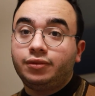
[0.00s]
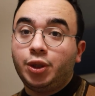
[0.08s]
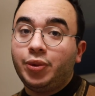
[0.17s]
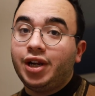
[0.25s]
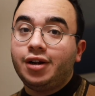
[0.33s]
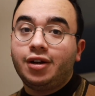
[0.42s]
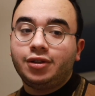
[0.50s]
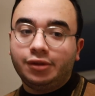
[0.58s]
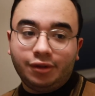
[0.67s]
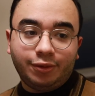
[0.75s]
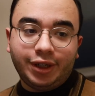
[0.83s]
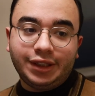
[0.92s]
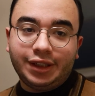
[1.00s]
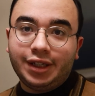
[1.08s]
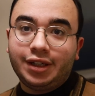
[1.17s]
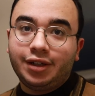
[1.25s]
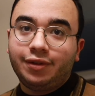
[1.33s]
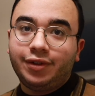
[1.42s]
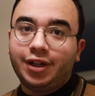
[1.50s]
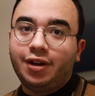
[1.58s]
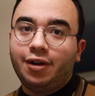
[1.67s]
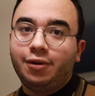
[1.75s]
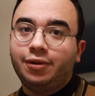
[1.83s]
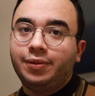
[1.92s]
You made it all the way to the end of the
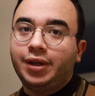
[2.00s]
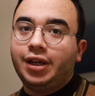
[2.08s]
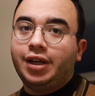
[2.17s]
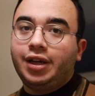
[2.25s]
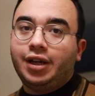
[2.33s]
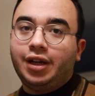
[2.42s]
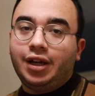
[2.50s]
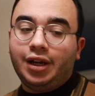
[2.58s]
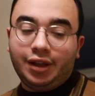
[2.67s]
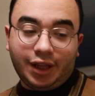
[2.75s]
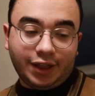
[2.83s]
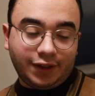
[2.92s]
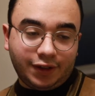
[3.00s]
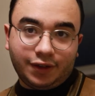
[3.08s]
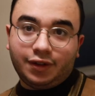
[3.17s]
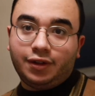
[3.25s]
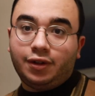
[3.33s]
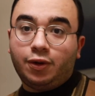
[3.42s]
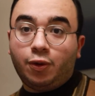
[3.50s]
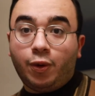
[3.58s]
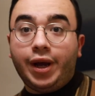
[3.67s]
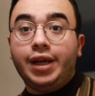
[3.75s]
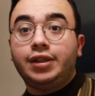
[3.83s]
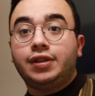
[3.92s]
video, and that's
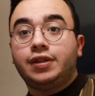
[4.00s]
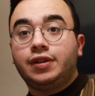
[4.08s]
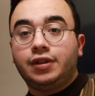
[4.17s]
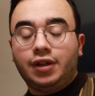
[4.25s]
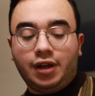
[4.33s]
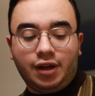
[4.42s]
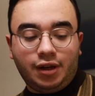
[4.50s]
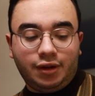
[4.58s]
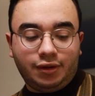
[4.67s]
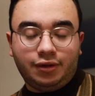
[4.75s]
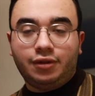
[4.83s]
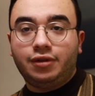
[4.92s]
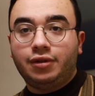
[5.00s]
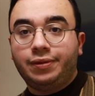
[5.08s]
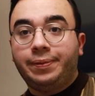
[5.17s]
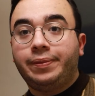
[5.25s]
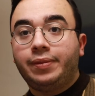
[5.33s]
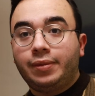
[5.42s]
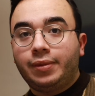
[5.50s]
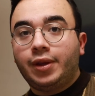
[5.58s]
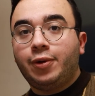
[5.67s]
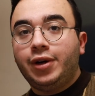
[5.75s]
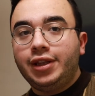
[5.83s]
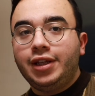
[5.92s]
quite
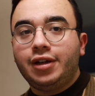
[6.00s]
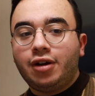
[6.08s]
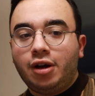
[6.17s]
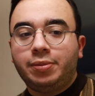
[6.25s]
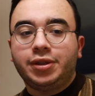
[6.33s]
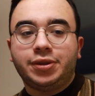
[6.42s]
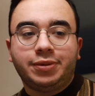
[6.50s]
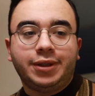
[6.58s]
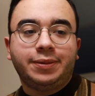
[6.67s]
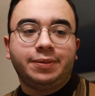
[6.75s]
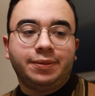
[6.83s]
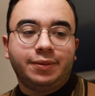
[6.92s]
the accomplishment.